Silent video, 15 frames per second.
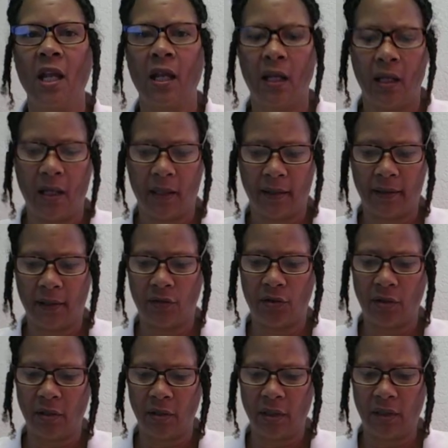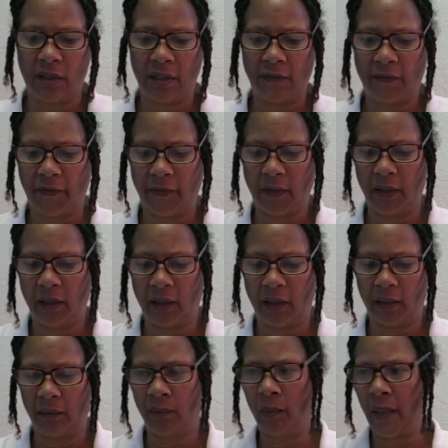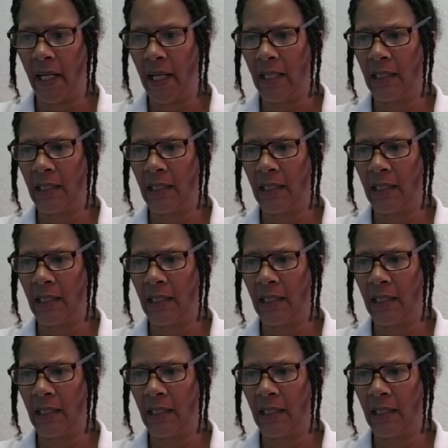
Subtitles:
the different ways